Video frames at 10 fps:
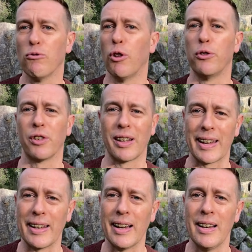
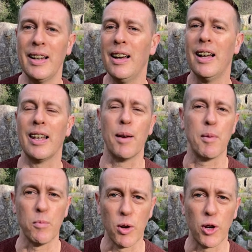Rosalina,
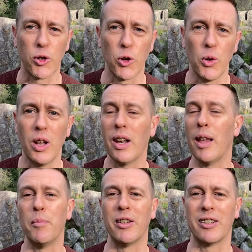lemon myrtle,
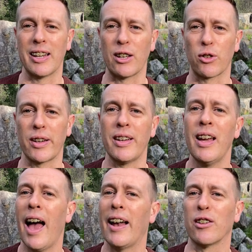lemon tea tree,
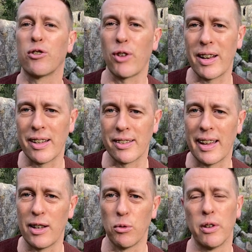and Australian
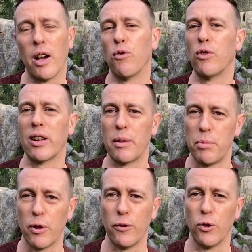sandalwood are really
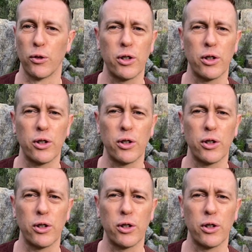beautiful.